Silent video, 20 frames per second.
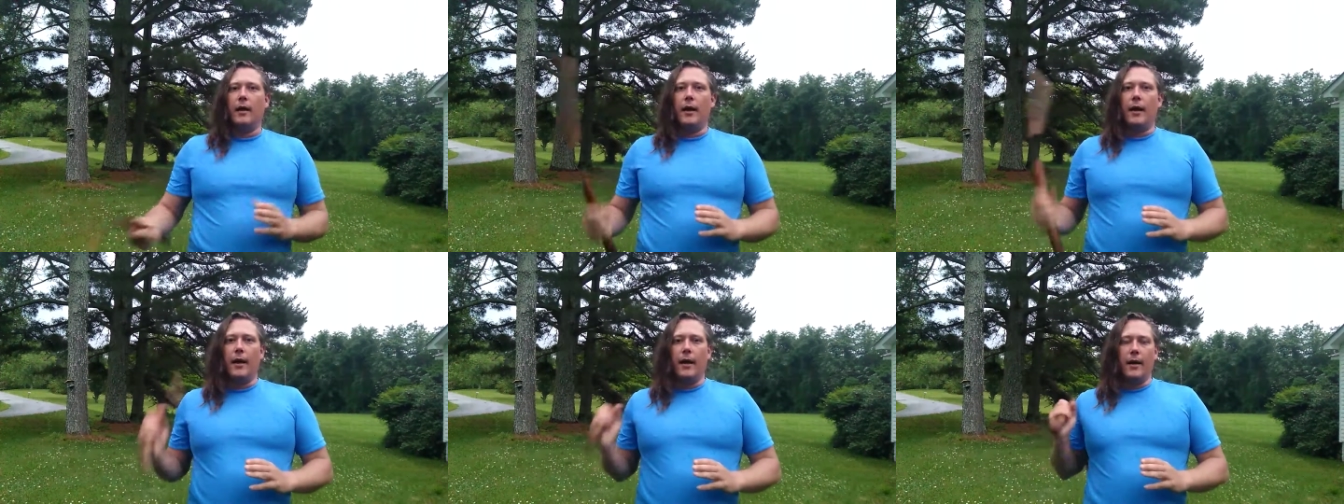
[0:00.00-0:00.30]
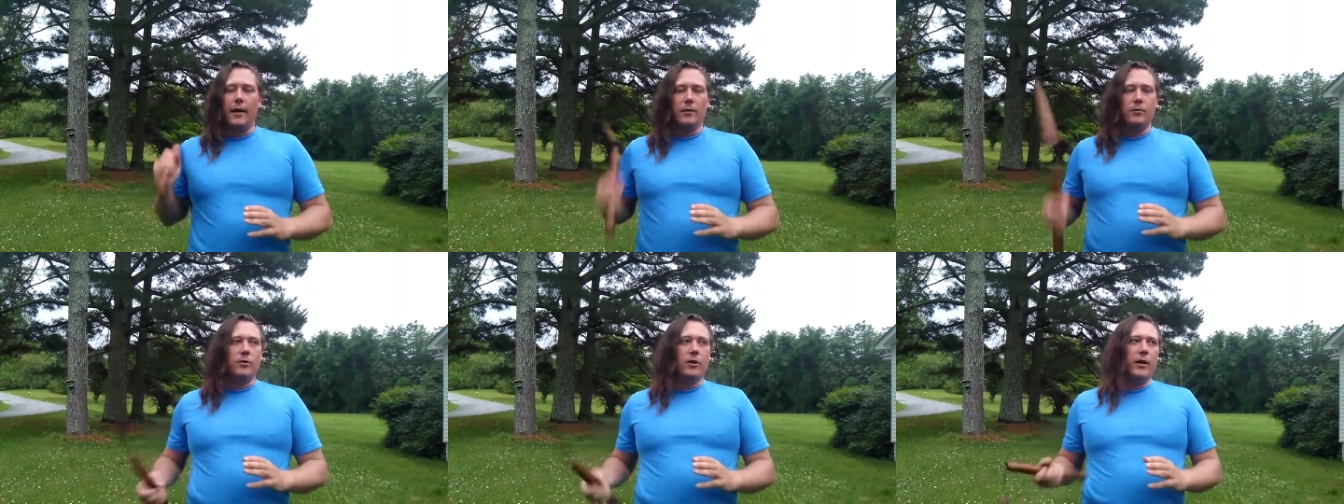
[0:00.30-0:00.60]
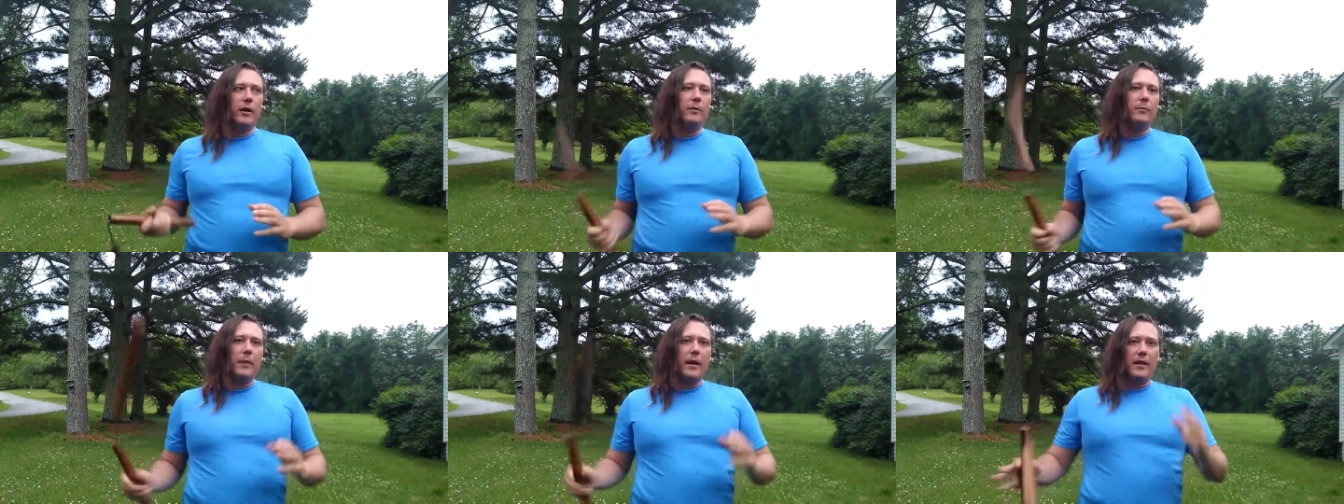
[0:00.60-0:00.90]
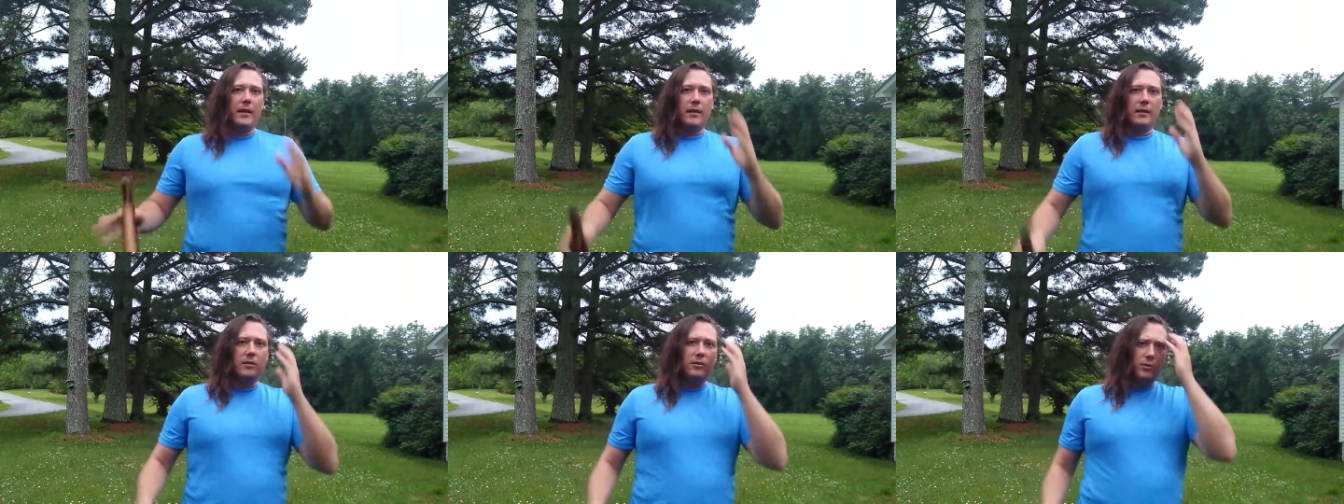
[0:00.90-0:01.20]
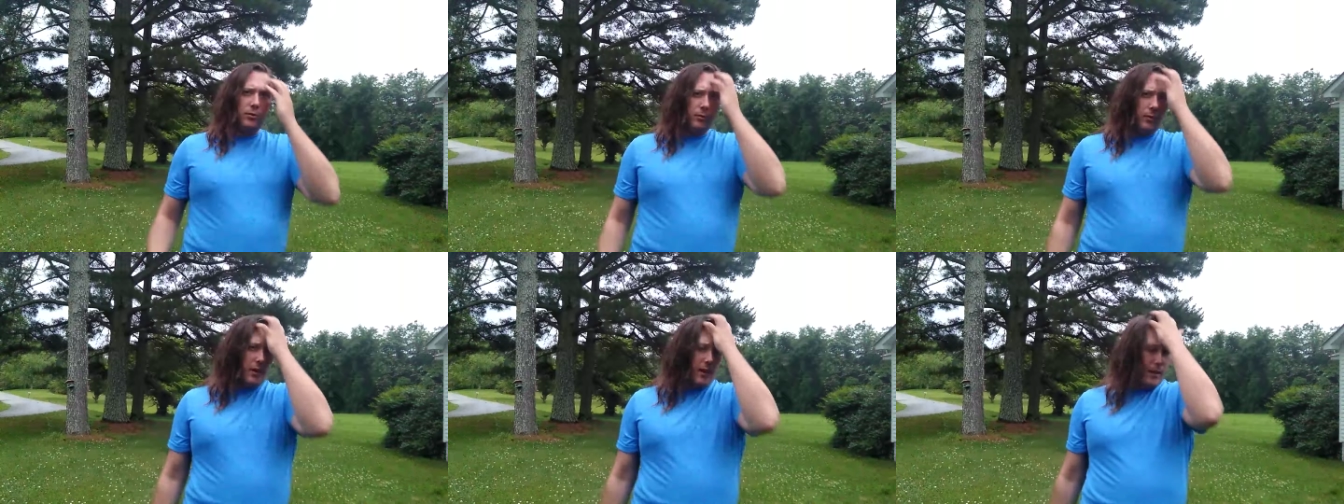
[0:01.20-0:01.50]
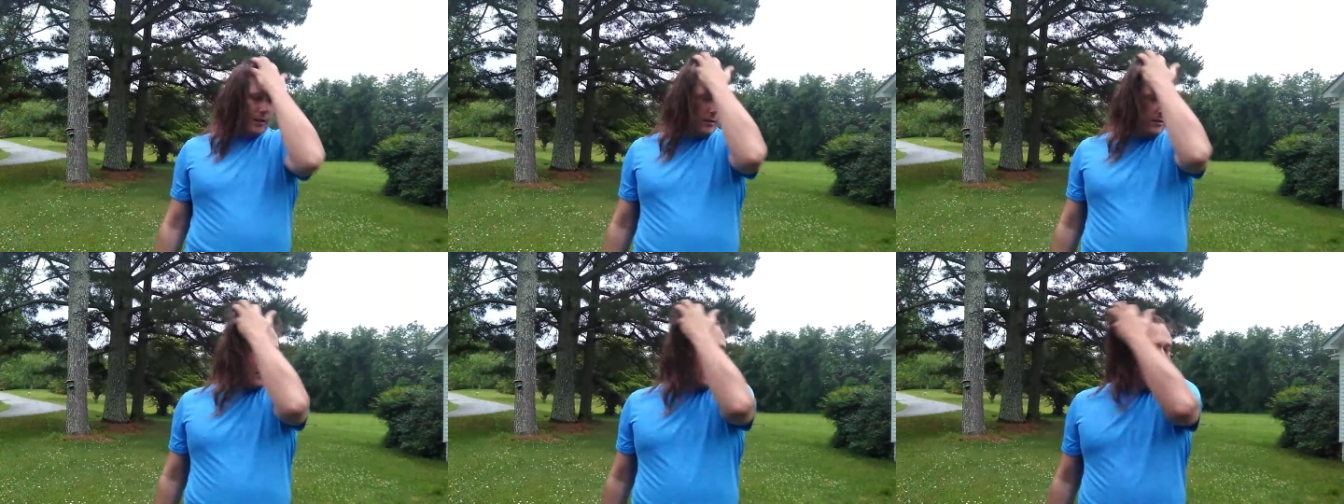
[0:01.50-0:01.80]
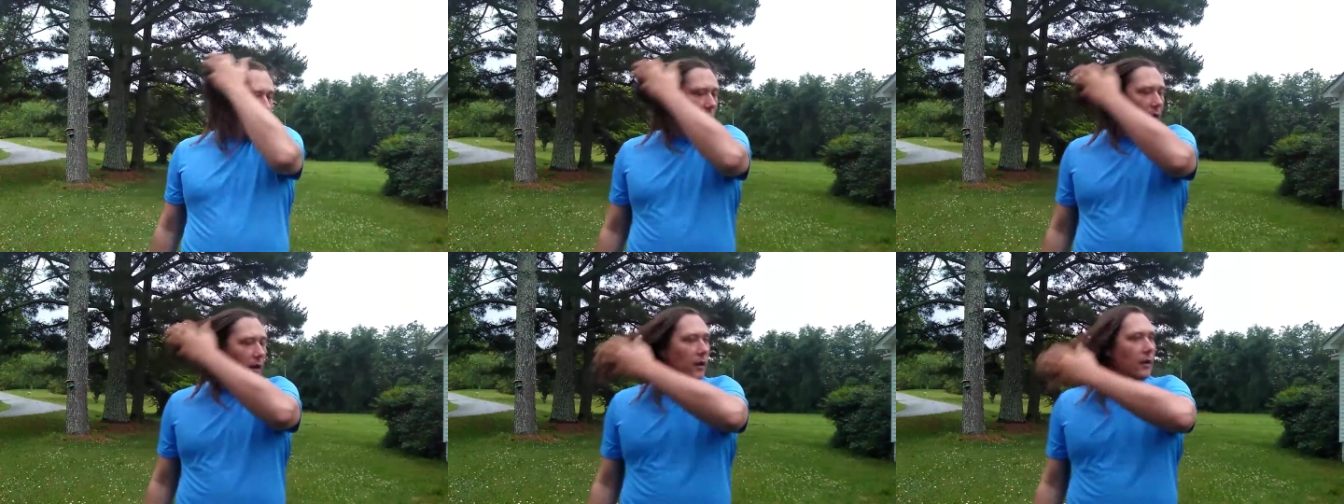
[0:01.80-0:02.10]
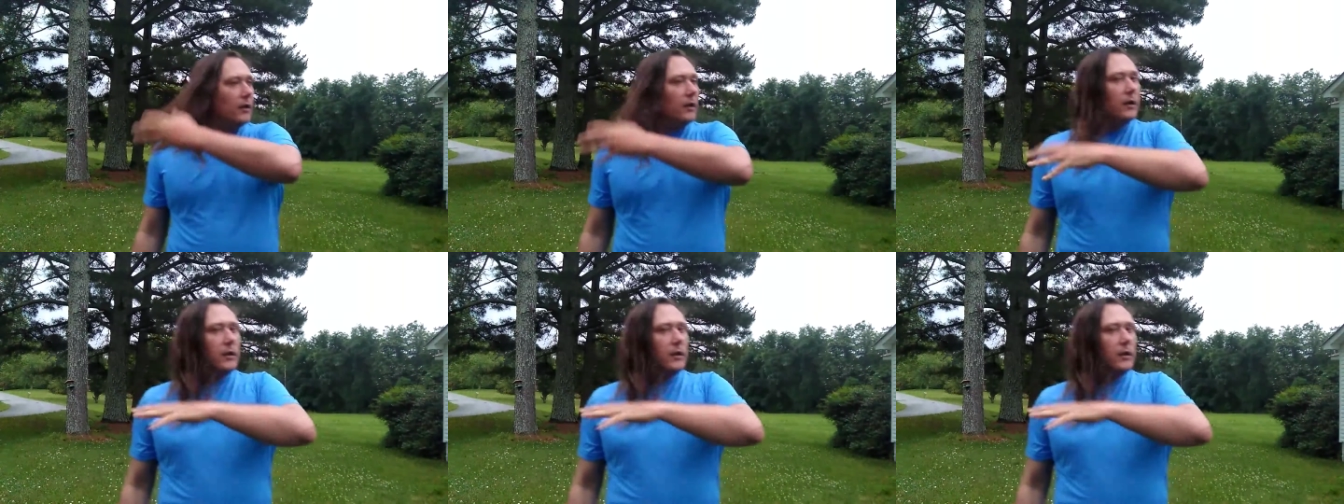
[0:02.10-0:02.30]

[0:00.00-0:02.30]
And training methods, you get the